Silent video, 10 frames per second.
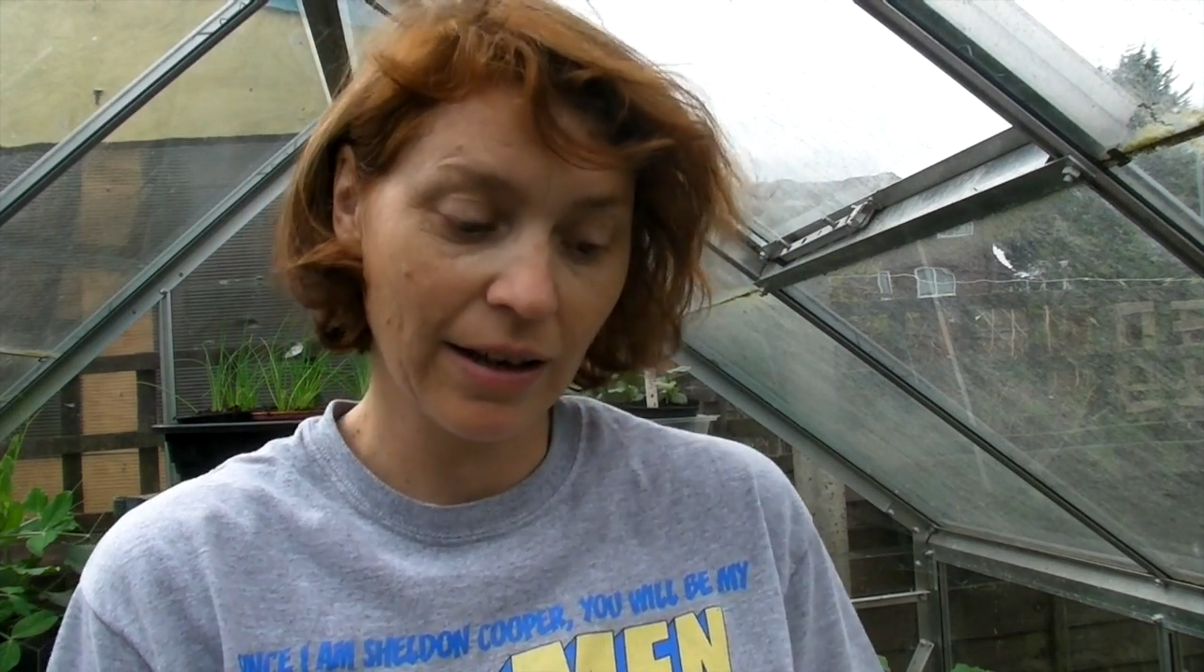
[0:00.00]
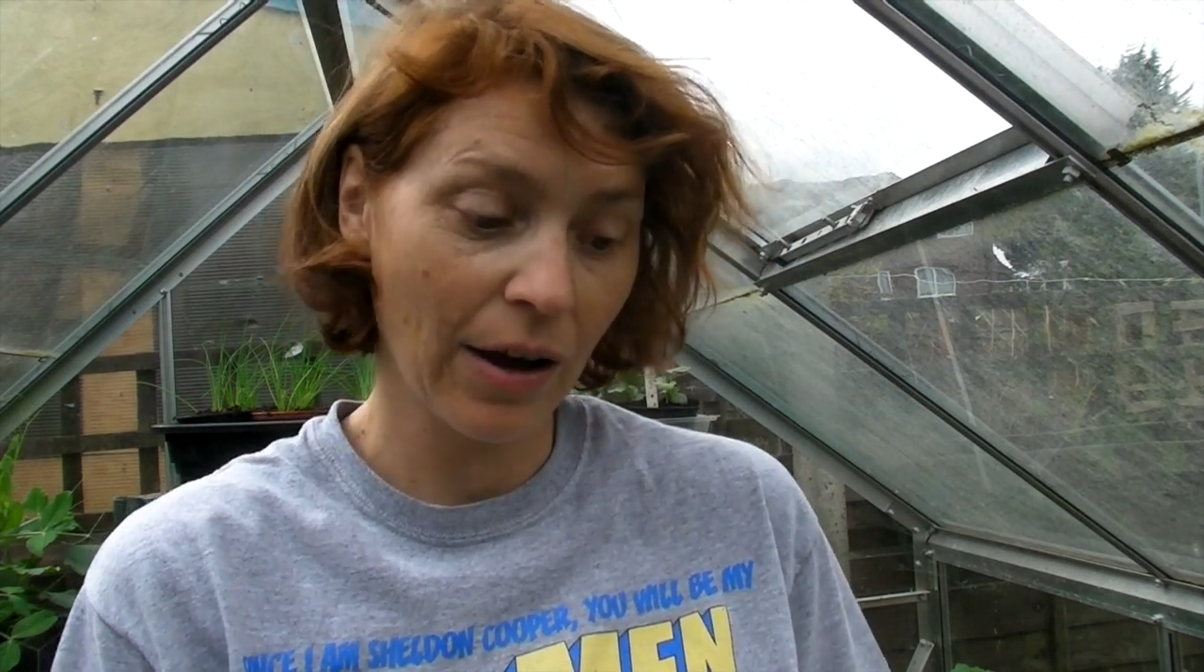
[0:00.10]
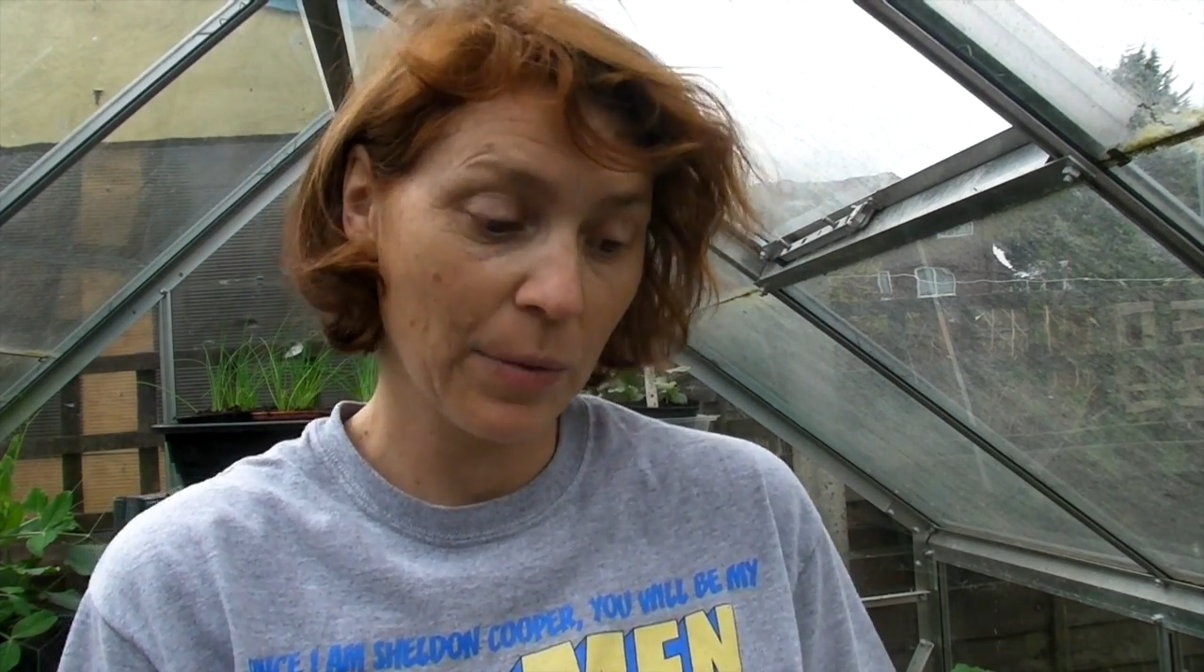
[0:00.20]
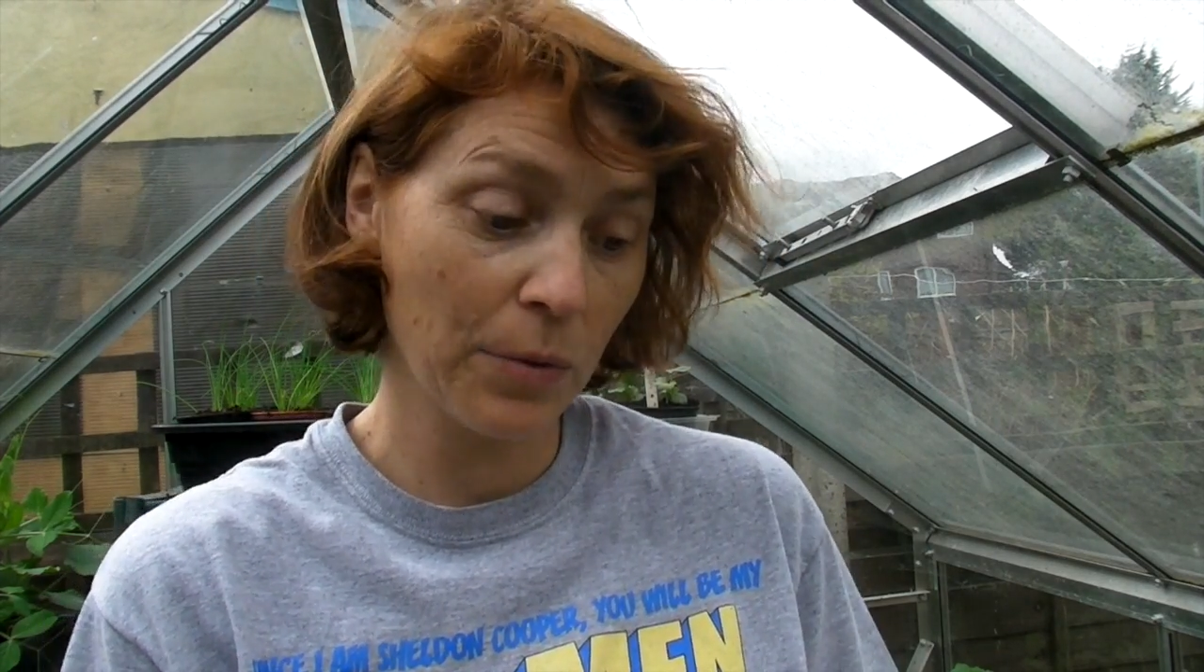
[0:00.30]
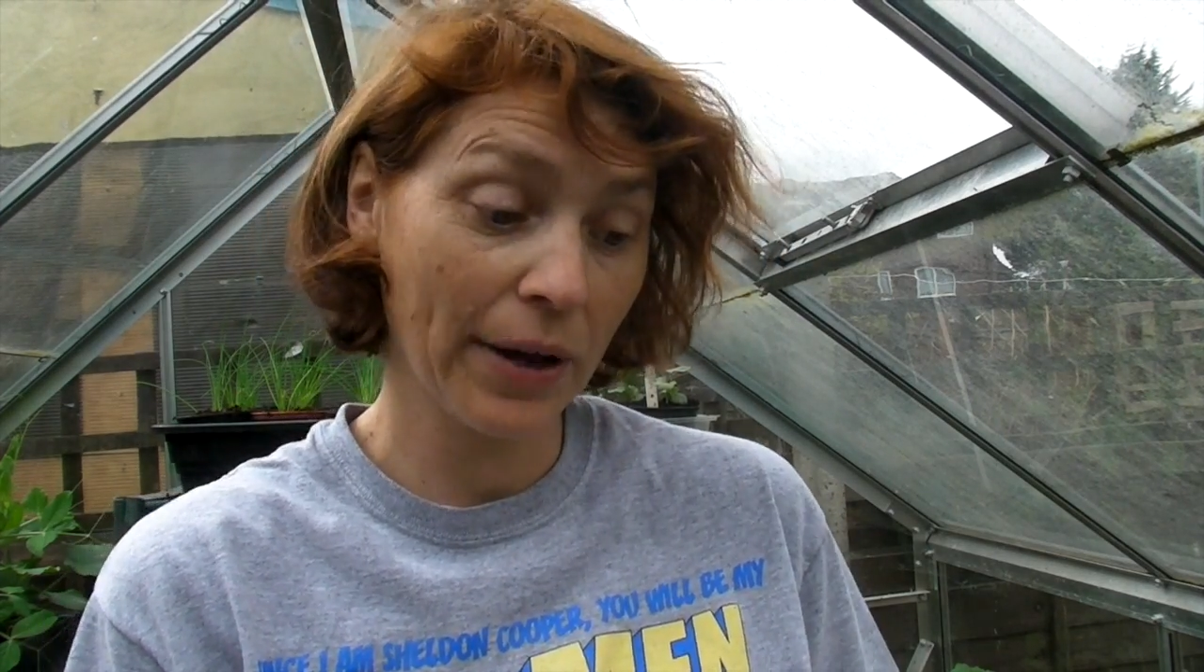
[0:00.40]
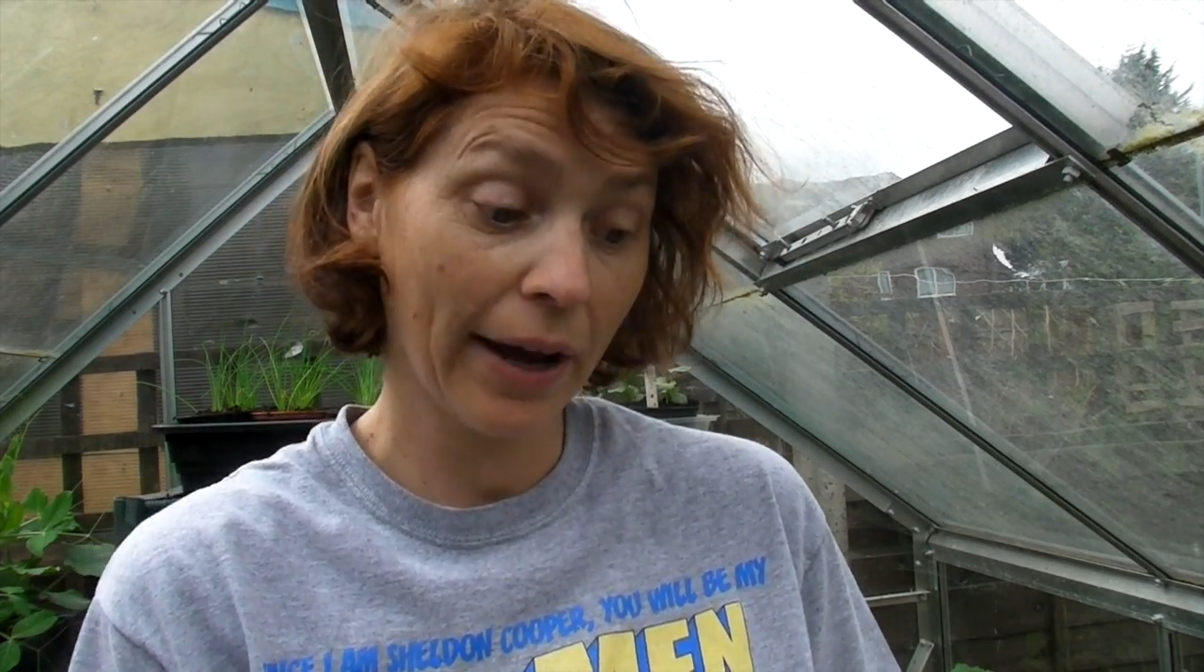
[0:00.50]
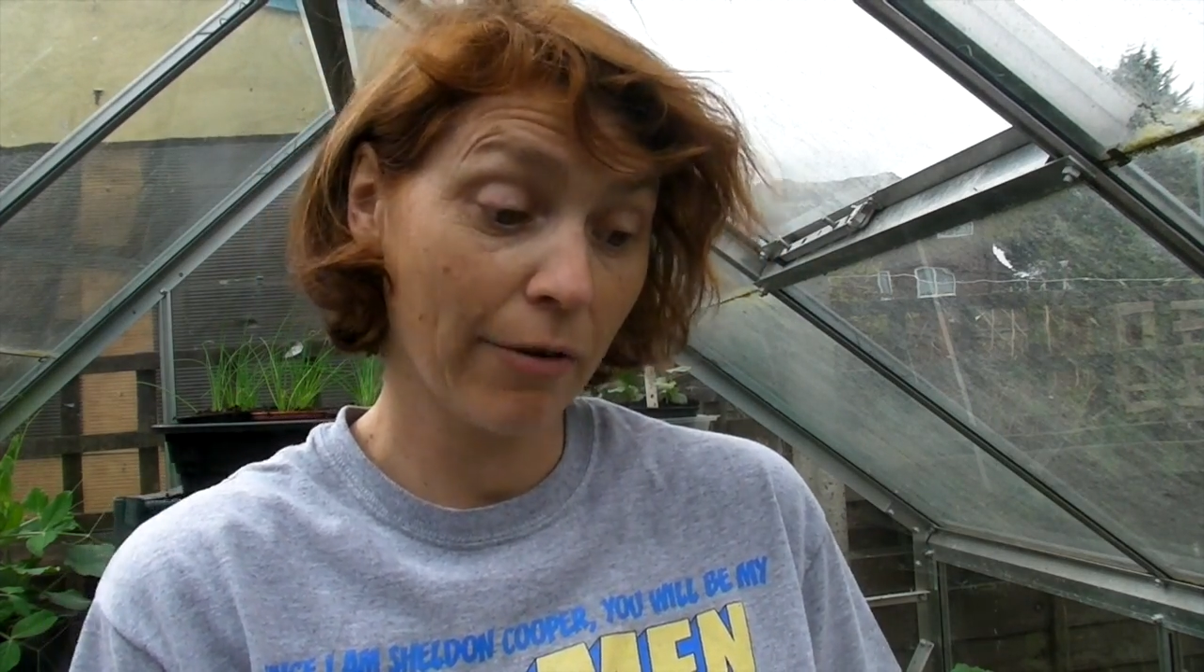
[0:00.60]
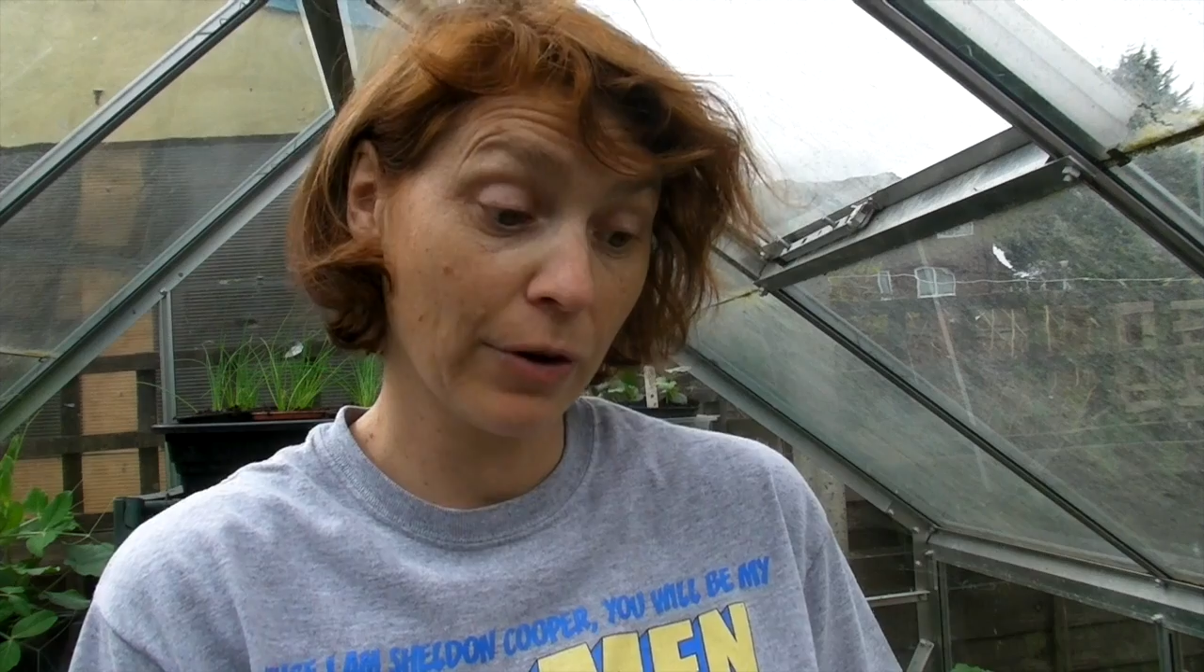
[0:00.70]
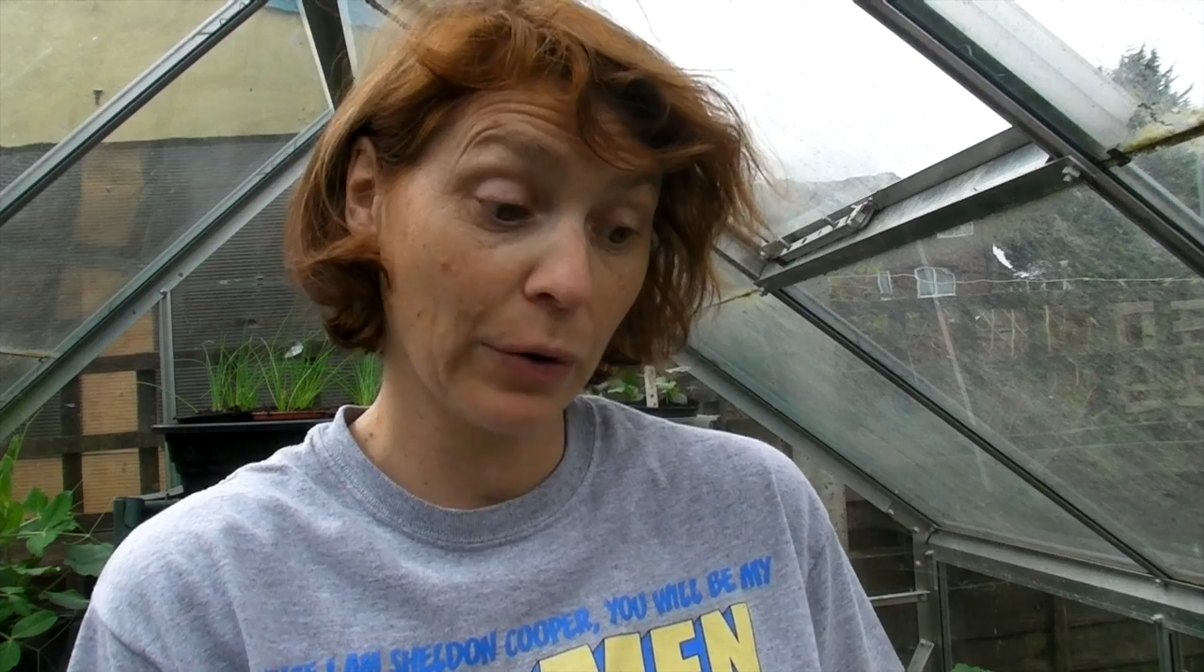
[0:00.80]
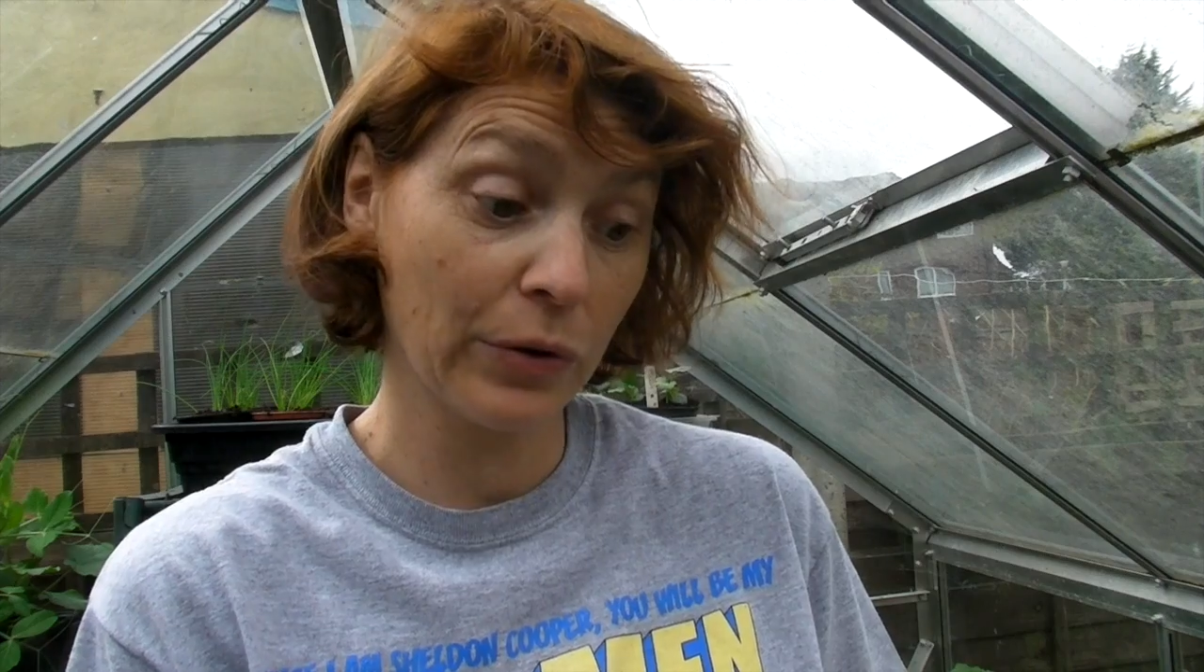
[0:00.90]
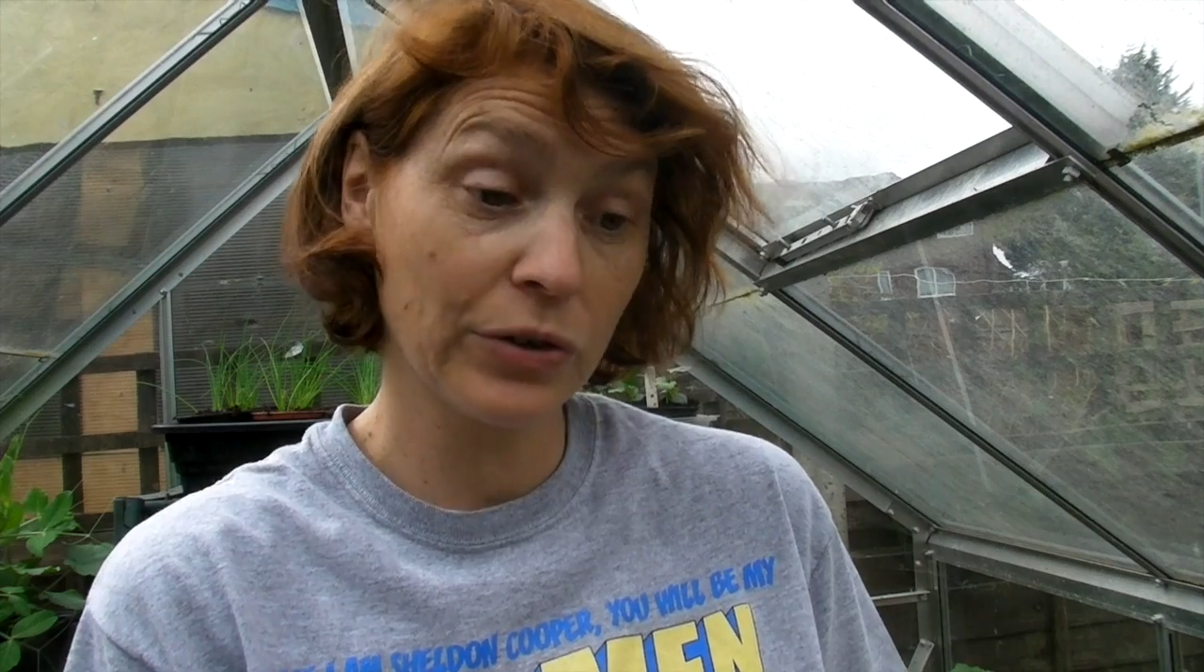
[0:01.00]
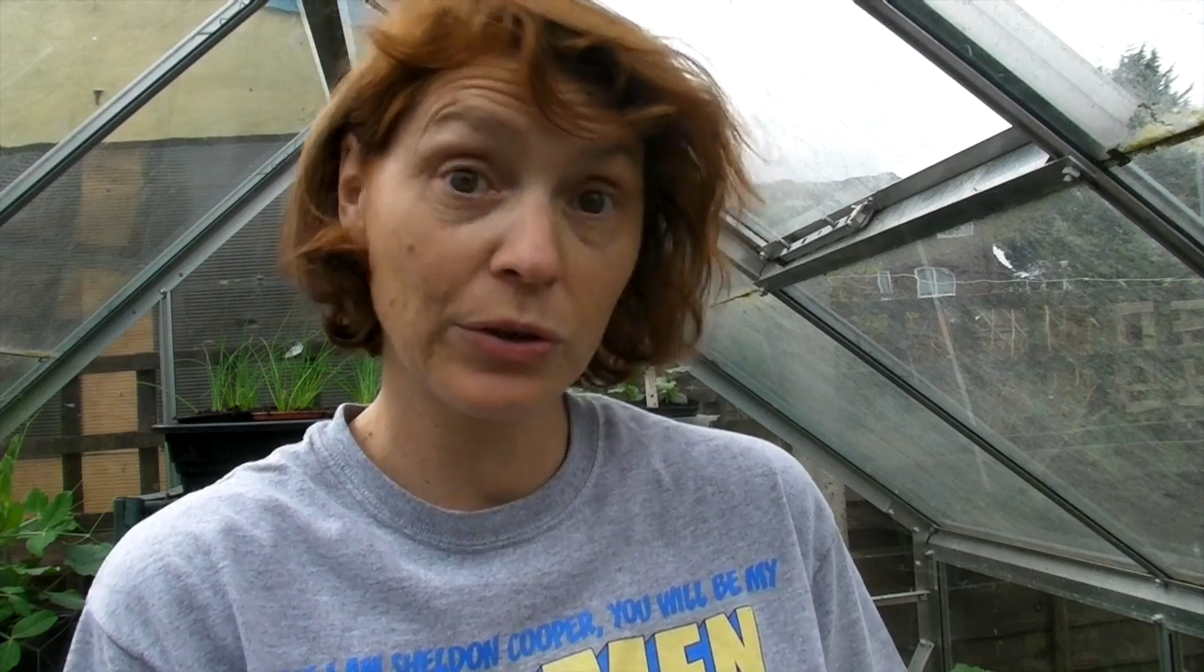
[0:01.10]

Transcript: I will carry on and